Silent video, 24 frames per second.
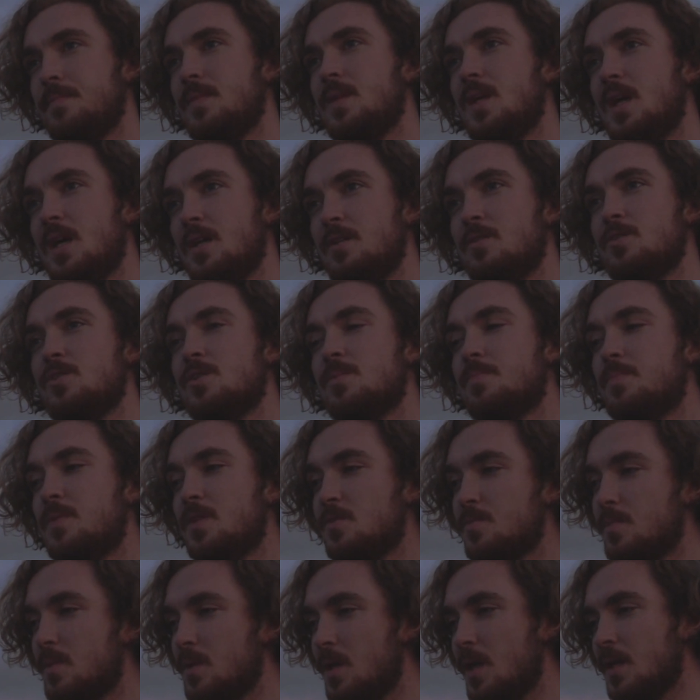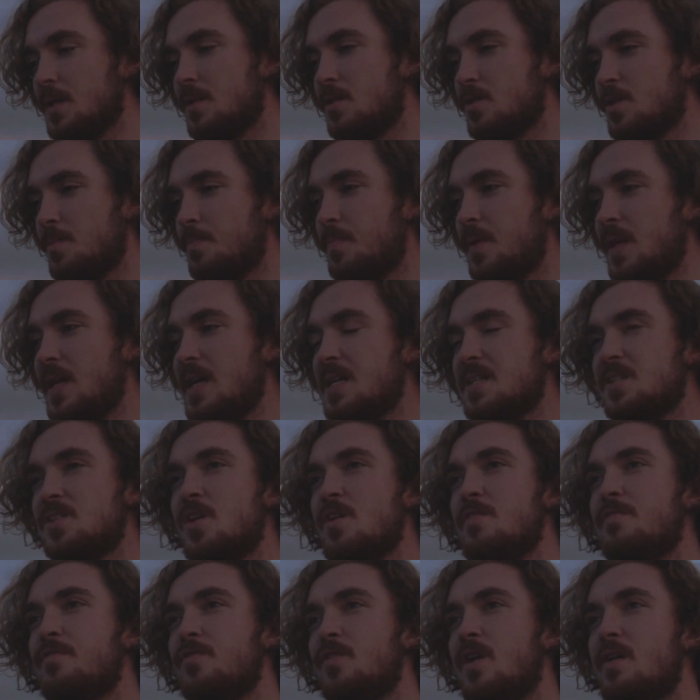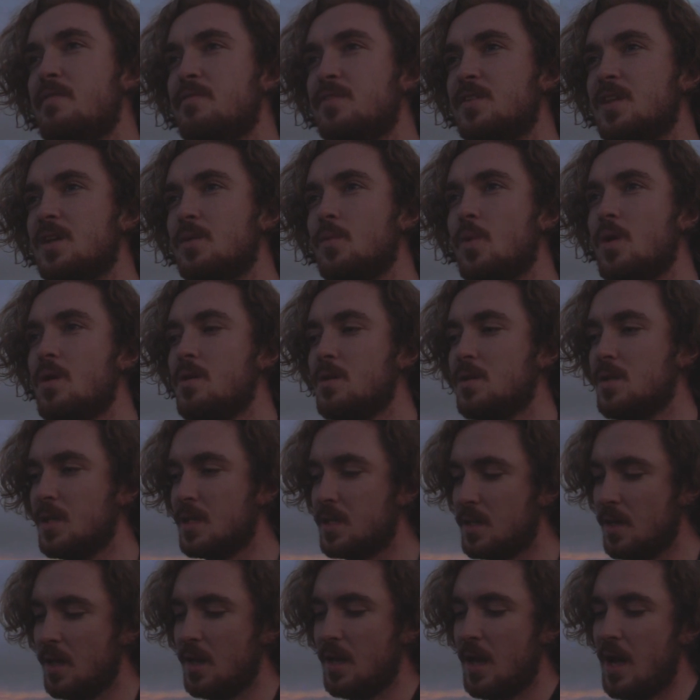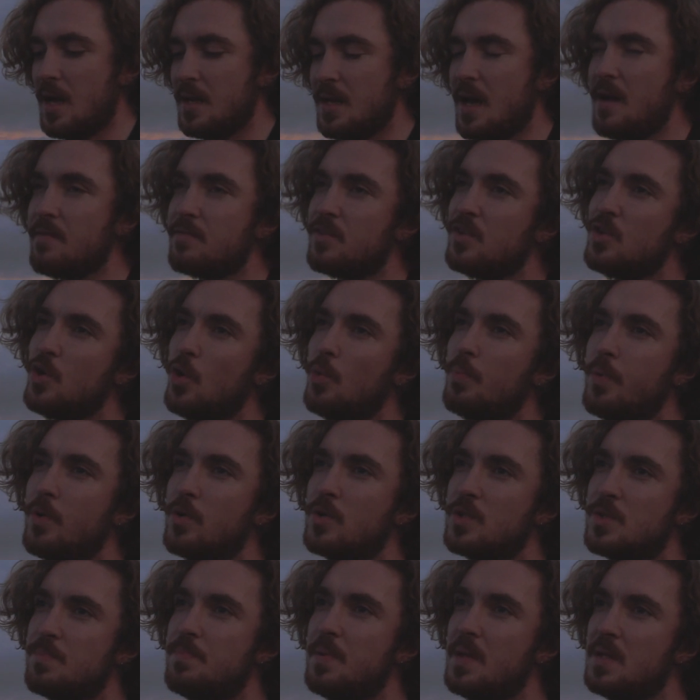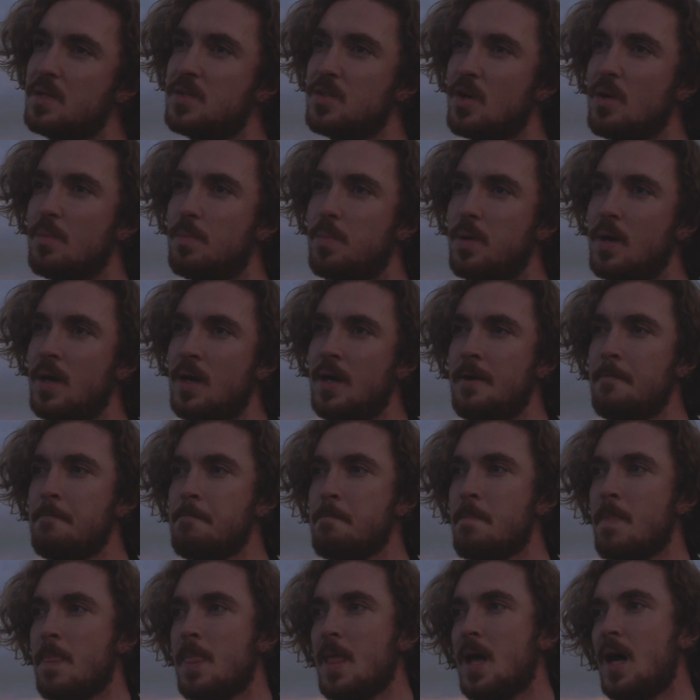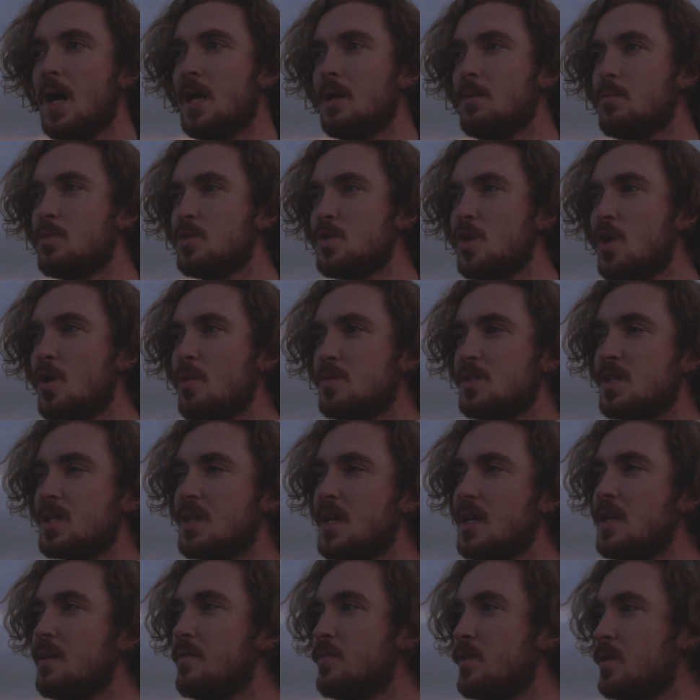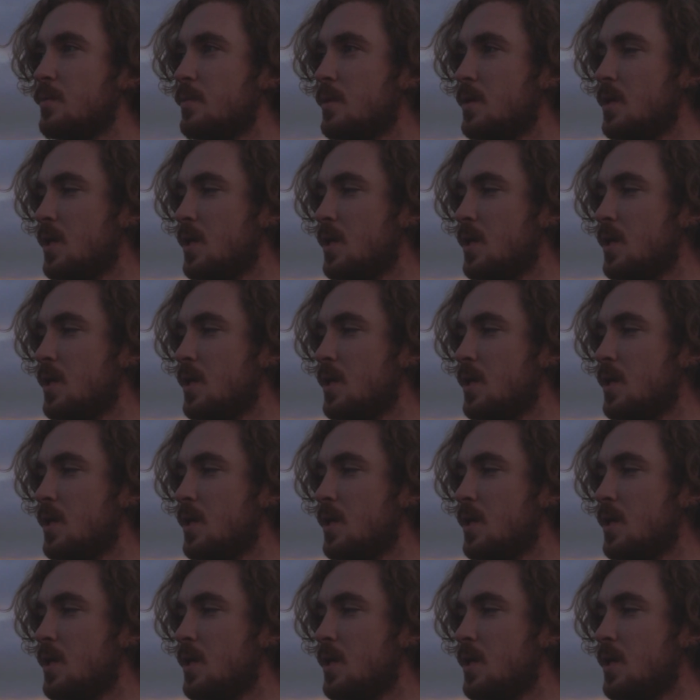Yeah, there's a place now for everything. Whereas like I'd have the notebooks built up, and it was always a kind of a